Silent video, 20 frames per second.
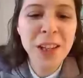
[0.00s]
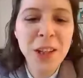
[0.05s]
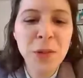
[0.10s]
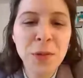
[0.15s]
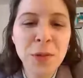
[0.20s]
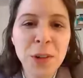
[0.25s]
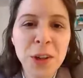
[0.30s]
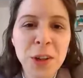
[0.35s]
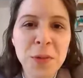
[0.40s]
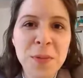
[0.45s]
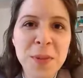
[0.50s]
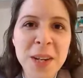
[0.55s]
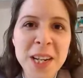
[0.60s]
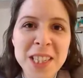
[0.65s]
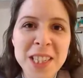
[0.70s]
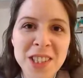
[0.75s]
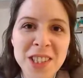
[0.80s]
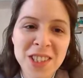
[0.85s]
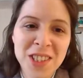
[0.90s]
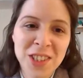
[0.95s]
Well,
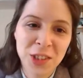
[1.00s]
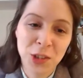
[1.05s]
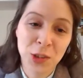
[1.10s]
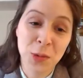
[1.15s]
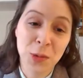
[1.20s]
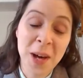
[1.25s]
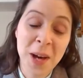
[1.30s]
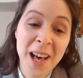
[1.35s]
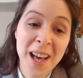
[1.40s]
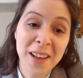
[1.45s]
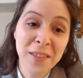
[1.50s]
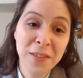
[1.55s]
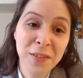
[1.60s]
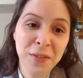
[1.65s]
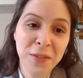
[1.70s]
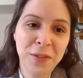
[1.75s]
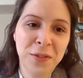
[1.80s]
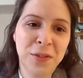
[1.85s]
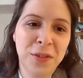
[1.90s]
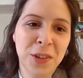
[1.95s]
thank you very much,
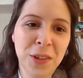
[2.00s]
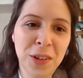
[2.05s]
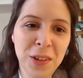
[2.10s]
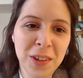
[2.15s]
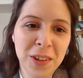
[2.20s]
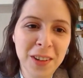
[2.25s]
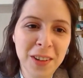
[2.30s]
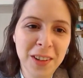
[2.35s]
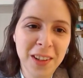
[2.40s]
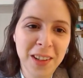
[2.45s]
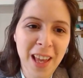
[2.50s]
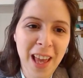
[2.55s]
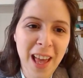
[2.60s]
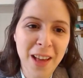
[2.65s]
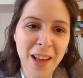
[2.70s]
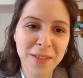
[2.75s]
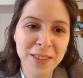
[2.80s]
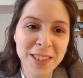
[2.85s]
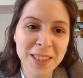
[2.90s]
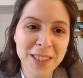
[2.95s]
Thomas,
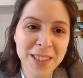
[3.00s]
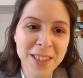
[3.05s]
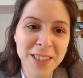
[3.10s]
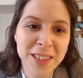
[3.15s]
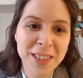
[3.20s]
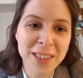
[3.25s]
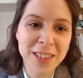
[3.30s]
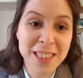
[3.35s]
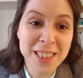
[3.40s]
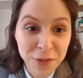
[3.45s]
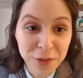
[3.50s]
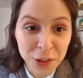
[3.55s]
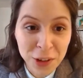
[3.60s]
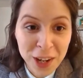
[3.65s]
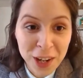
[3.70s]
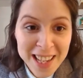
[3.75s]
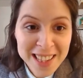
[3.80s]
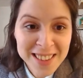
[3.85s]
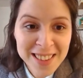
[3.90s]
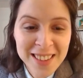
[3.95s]
for having
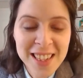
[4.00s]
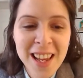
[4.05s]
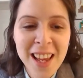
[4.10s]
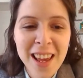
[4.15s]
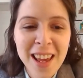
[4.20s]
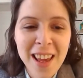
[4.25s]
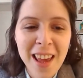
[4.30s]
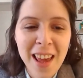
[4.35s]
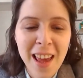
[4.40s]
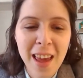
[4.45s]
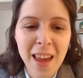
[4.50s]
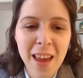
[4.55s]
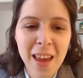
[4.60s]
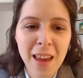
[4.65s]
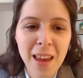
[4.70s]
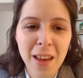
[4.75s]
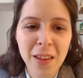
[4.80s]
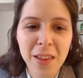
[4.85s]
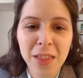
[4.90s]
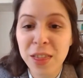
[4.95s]
time for us.
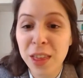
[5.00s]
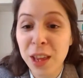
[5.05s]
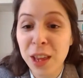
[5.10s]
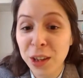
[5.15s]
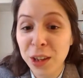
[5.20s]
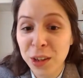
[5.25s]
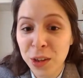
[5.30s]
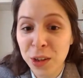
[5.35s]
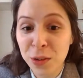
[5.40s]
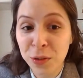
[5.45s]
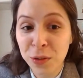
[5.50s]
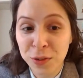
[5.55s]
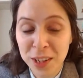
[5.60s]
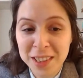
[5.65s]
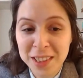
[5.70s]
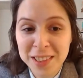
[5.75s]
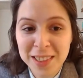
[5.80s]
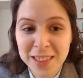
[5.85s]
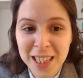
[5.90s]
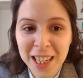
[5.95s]
And
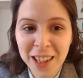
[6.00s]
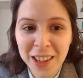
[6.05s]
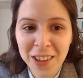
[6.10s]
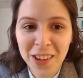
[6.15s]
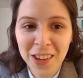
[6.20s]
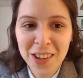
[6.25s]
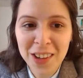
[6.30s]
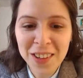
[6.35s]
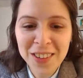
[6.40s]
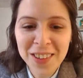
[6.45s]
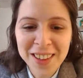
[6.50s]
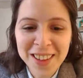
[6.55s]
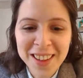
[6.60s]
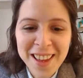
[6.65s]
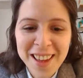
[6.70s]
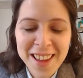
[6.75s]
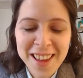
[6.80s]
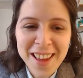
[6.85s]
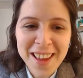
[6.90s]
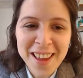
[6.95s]
thank you,
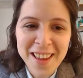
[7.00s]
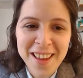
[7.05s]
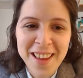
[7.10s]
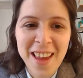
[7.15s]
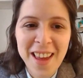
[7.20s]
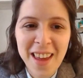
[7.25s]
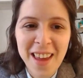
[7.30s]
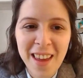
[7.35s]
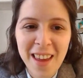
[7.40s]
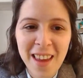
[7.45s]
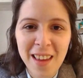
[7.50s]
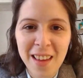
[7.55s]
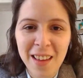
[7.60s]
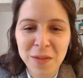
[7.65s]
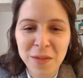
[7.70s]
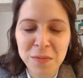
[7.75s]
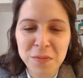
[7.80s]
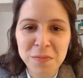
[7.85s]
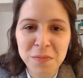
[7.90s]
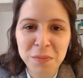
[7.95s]
Francisco.
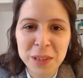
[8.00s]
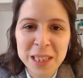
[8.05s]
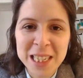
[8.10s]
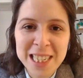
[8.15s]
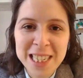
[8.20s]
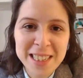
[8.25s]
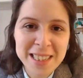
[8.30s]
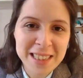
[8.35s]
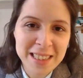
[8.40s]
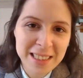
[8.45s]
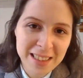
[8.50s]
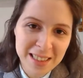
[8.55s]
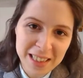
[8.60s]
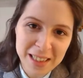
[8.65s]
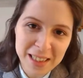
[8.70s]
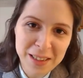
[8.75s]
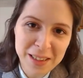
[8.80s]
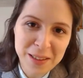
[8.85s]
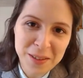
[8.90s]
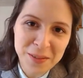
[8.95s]
And
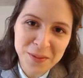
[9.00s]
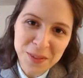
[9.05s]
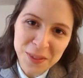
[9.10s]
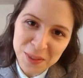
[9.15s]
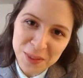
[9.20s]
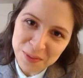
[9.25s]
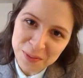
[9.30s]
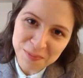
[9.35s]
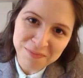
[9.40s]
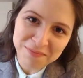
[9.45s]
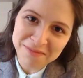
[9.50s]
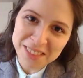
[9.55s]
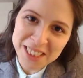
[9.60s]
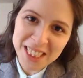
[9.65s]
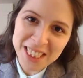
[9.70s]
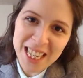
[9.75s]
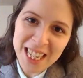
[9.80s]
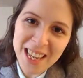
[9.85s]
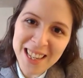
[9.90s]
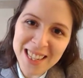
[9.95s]
please
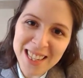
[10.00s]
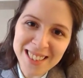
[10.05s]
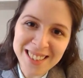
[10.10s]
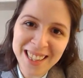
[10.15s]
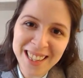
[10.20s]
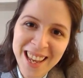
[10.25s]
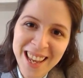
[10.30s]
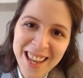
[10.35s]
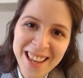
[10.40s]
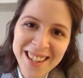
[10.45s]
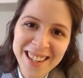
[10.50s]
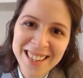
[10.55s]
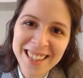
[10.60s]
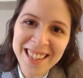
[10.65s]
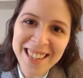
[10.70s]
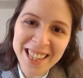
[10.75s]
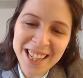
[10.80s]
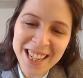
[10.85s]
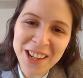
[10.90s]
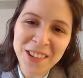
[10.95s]
see us
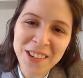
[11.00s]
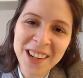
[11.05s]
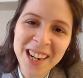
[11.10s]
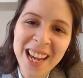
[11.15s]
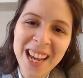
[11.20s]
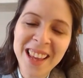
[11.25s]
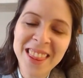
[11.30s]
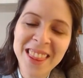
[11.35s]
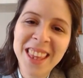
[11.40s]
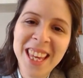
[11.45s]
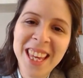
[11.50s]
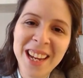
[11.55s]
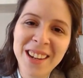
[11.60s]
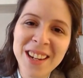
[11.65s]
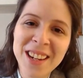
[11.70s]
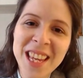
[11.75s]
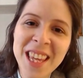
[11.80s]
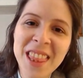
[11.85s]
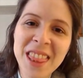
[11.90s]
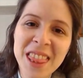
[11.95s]
again here
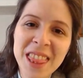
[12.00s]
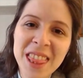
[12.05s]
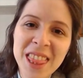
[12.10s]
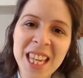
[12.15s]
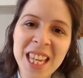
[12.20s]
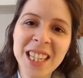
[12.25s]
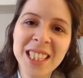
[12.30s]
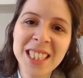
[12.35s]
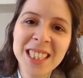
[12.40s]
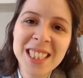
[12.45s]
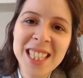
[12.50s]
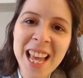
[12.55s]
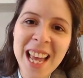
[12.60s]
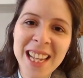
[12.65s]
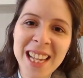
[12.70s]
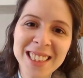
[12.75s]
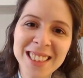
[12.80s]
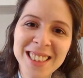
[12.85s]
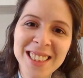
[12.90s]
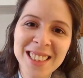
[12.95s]
at CARI
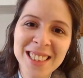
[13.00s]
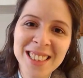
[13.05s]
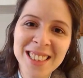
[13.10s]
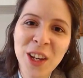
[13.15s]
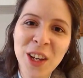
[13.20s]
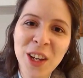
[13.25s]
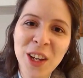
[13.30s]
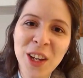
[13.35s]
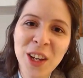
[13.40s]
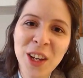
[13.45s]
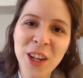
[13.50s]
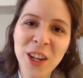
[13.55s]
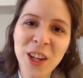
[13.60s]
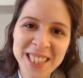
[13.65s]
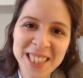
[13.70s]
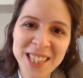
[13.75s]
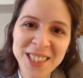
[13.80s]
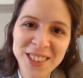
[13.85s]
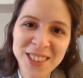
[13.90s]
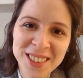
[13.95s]
Think Tanks
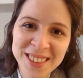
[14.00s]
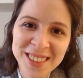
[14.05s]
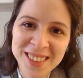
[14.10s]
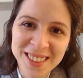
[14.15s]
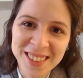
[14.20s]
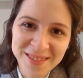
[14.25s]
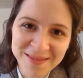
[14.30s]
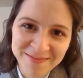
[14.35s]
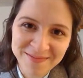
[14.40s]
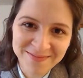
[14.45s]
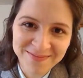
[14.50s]
Conversations.